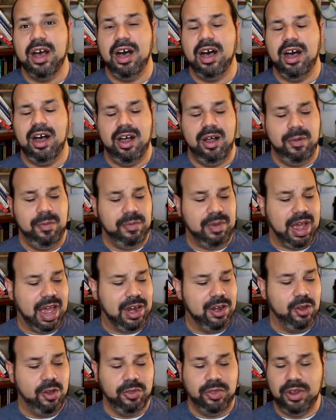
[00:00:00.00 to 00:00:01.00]

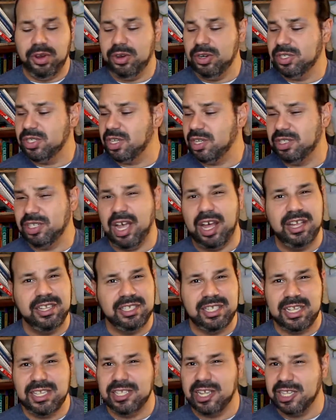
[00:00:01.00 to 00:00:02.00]
I know there's
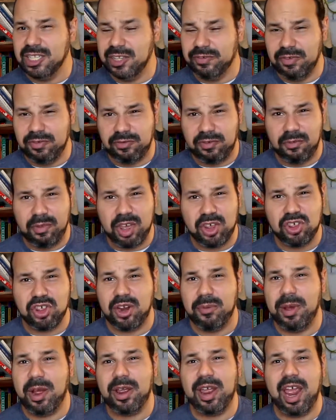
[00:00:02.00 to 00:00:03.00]
tons and tons of
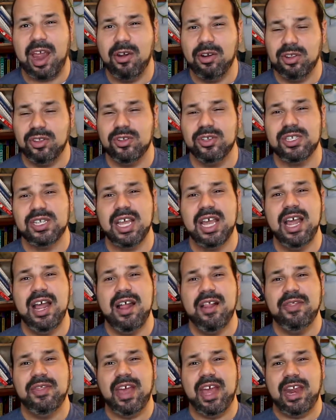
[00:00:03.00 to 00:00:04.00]
information about characters
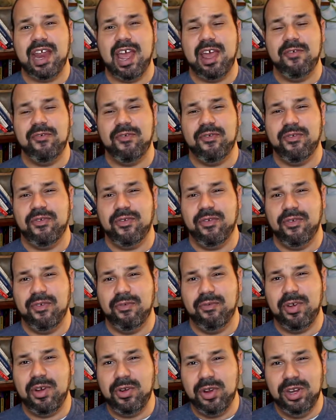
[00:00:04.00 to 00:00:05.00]
that have
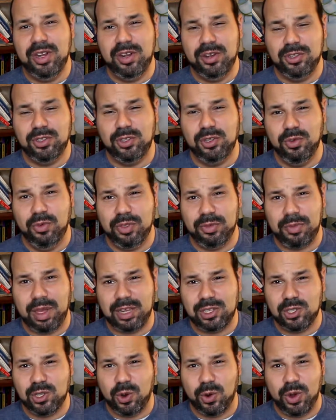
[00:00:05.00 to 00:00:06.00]
very little to do with
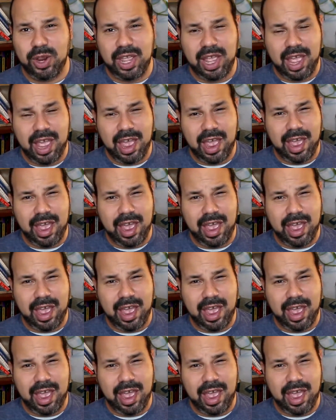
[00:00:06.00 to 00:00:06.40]
my story,